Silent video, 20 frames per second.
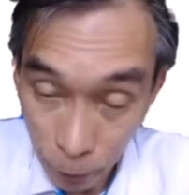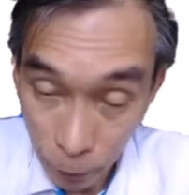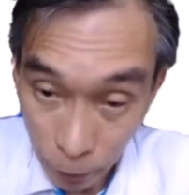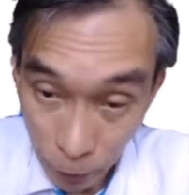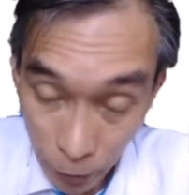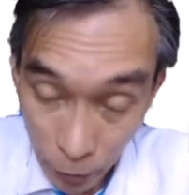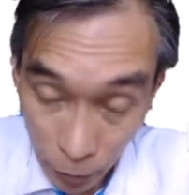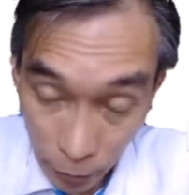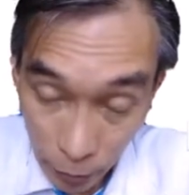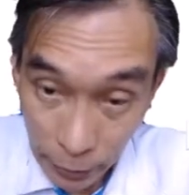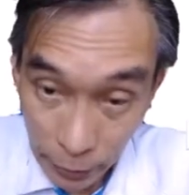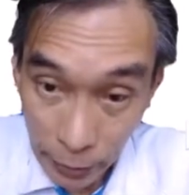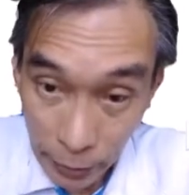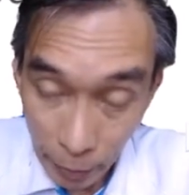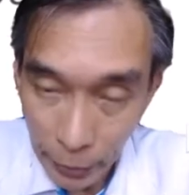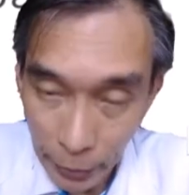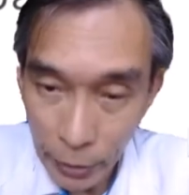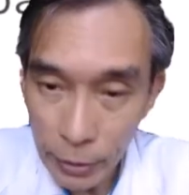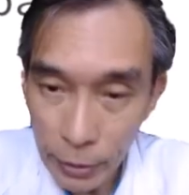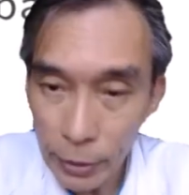
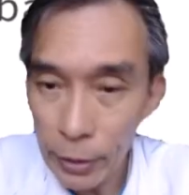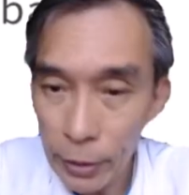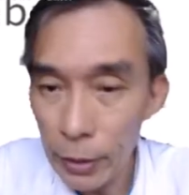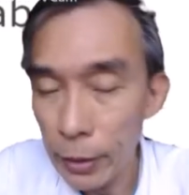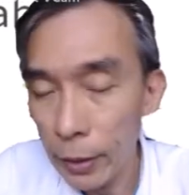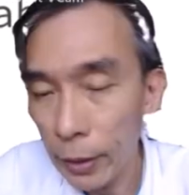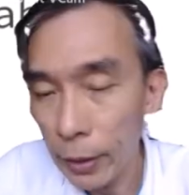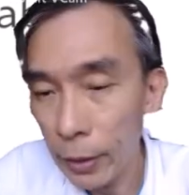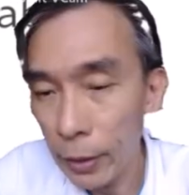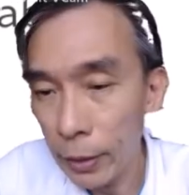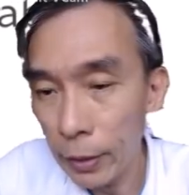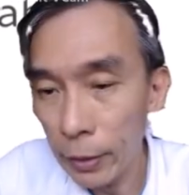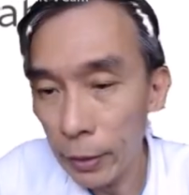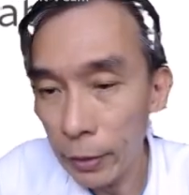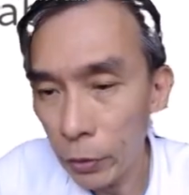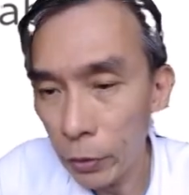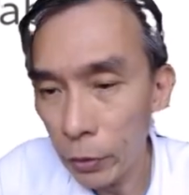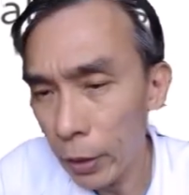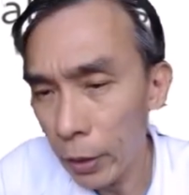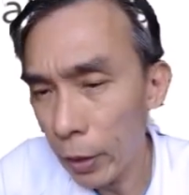database. You can
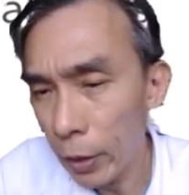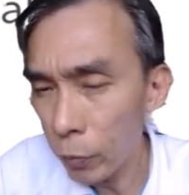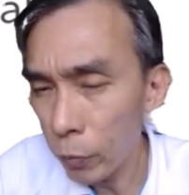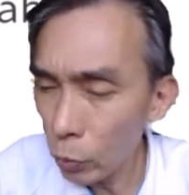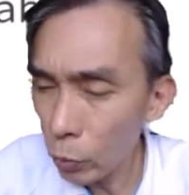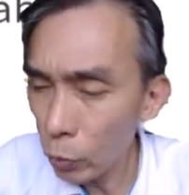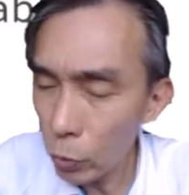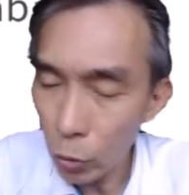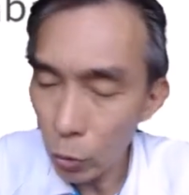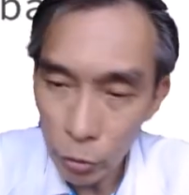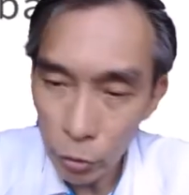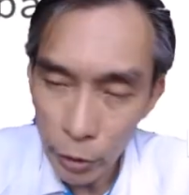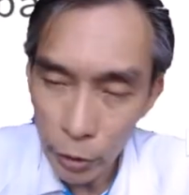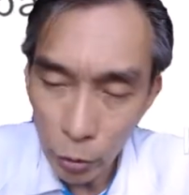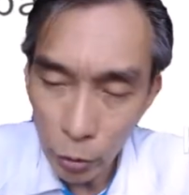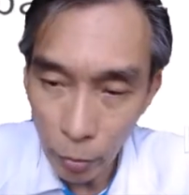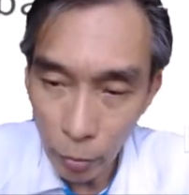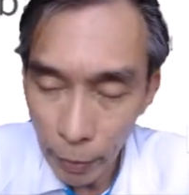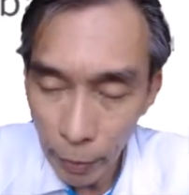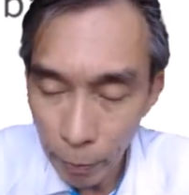have 2 or 3
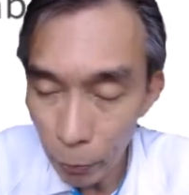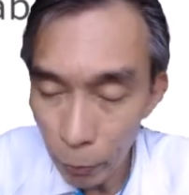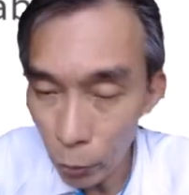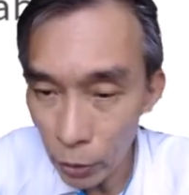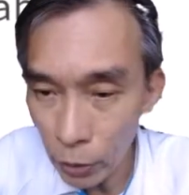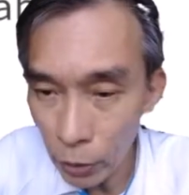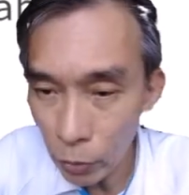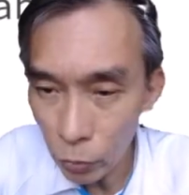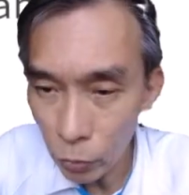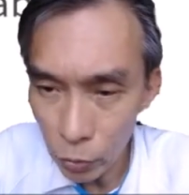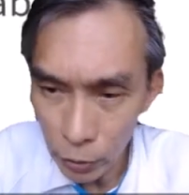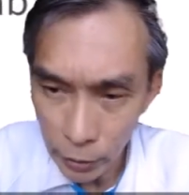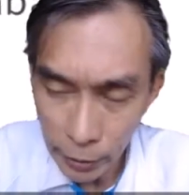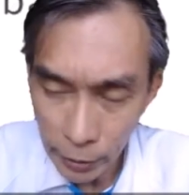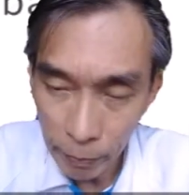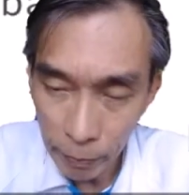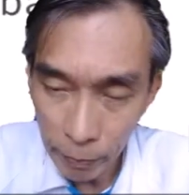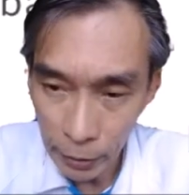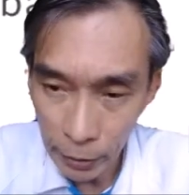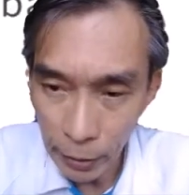domains pointing to the same
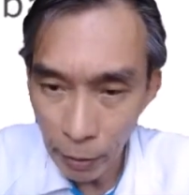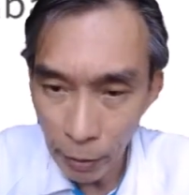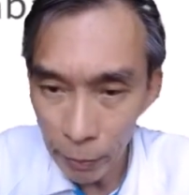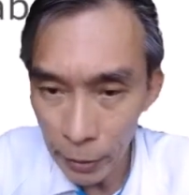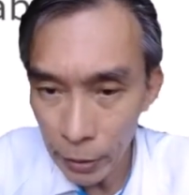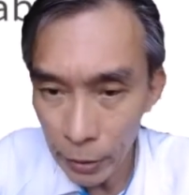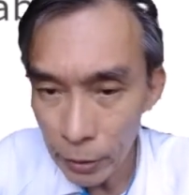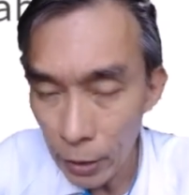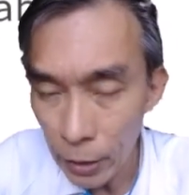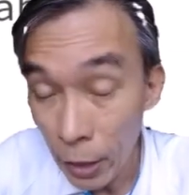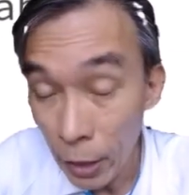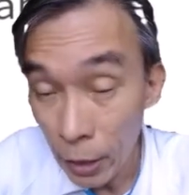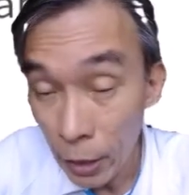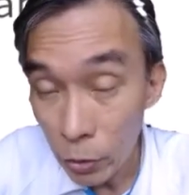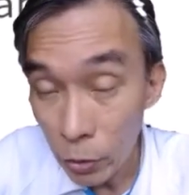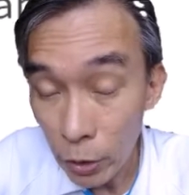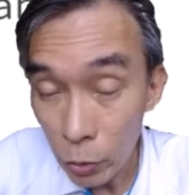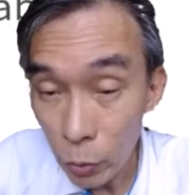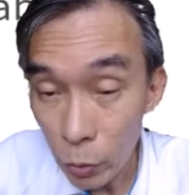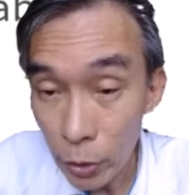database. That's
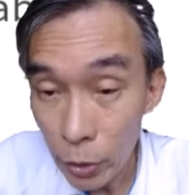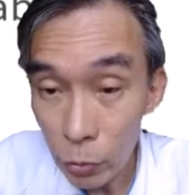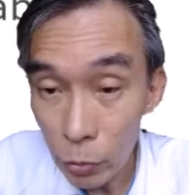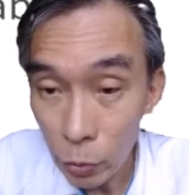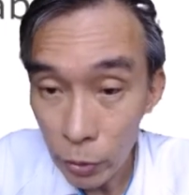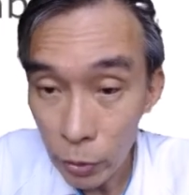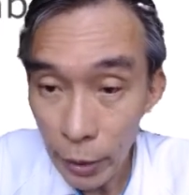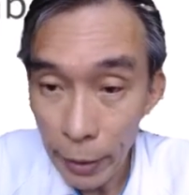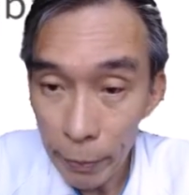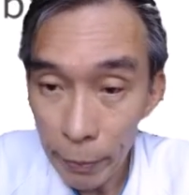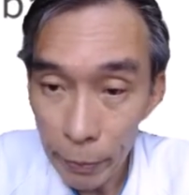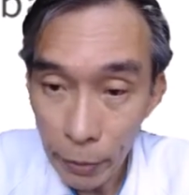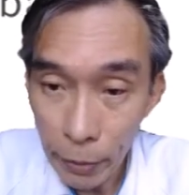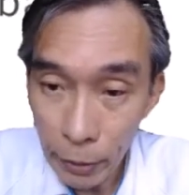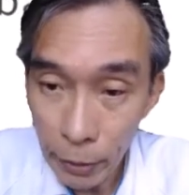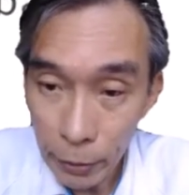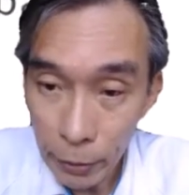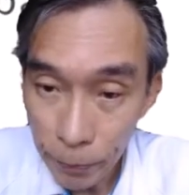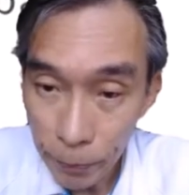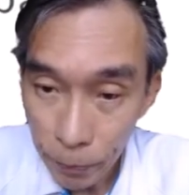why you type
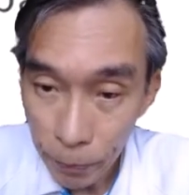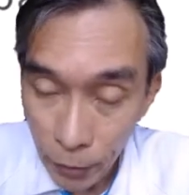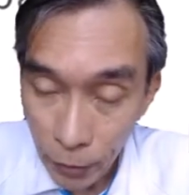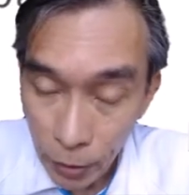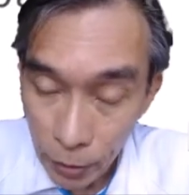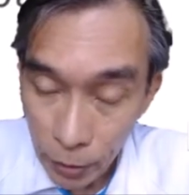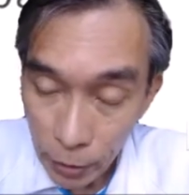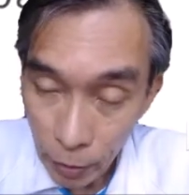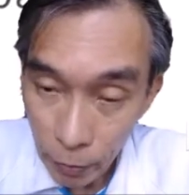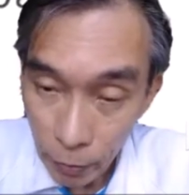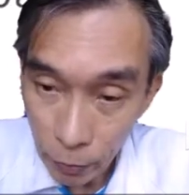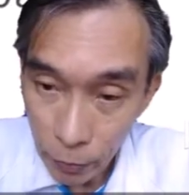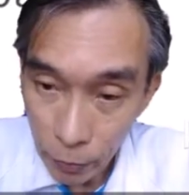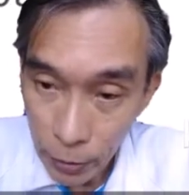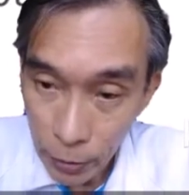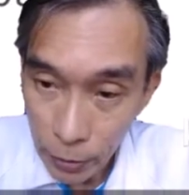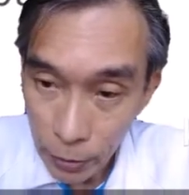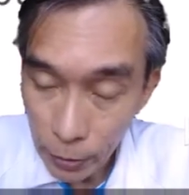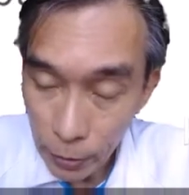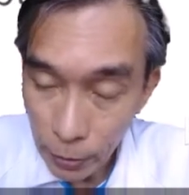some of these
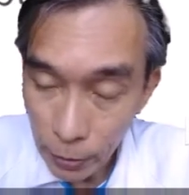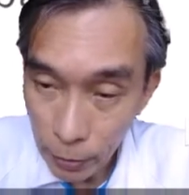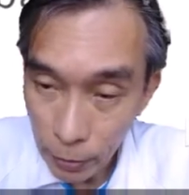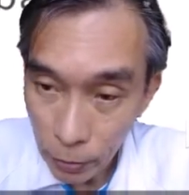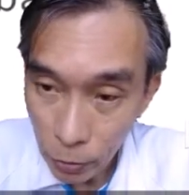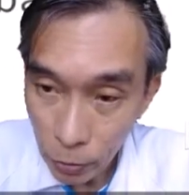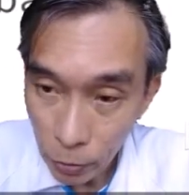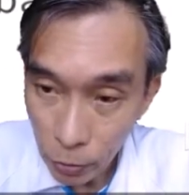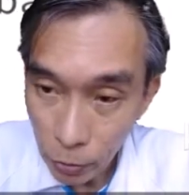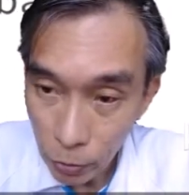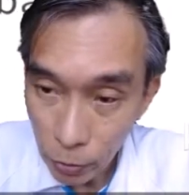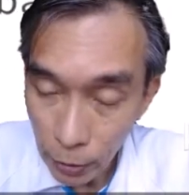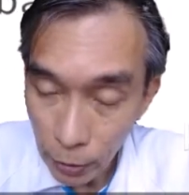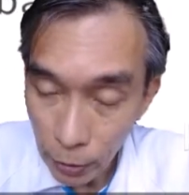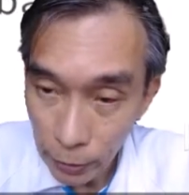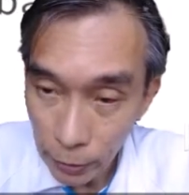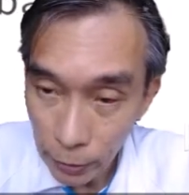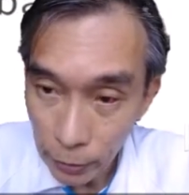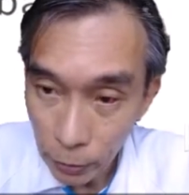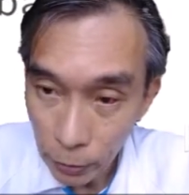
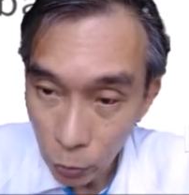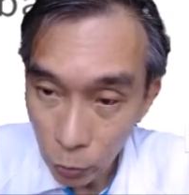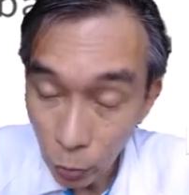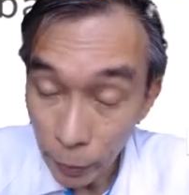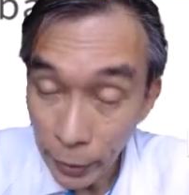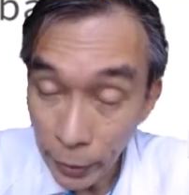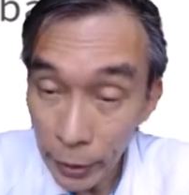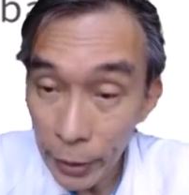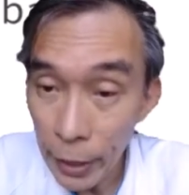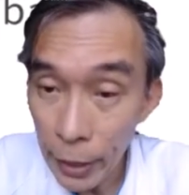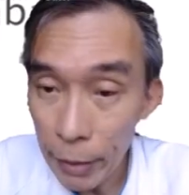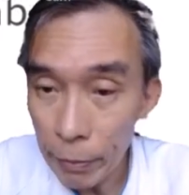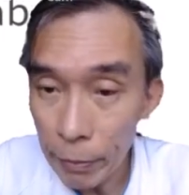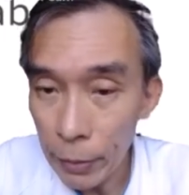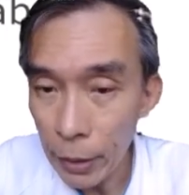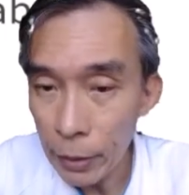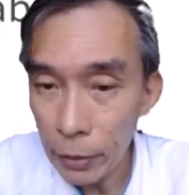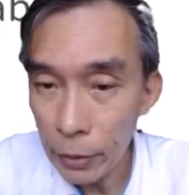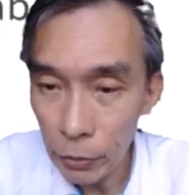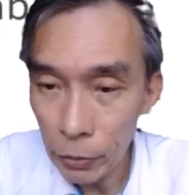domain name,
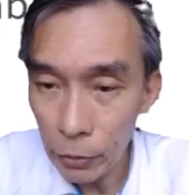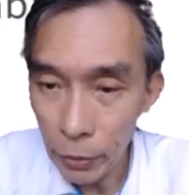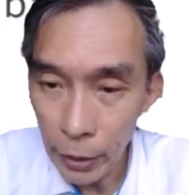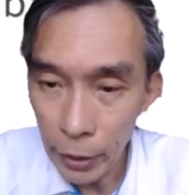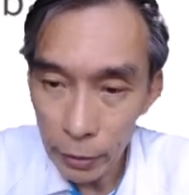you get